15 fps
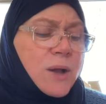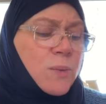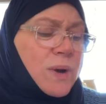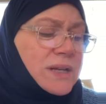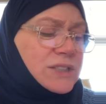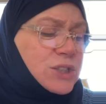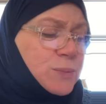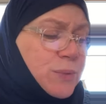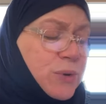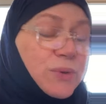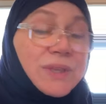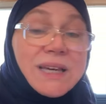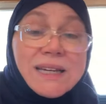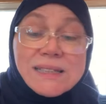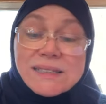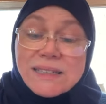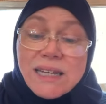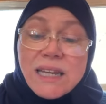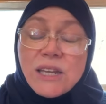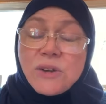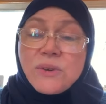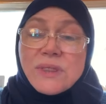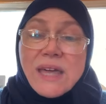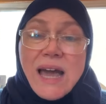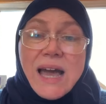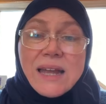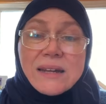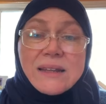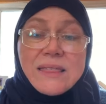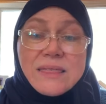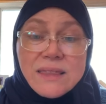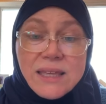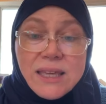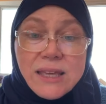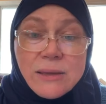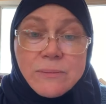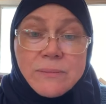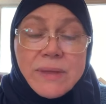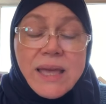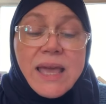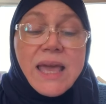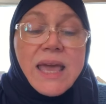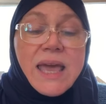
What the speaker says: I want to both continue that theme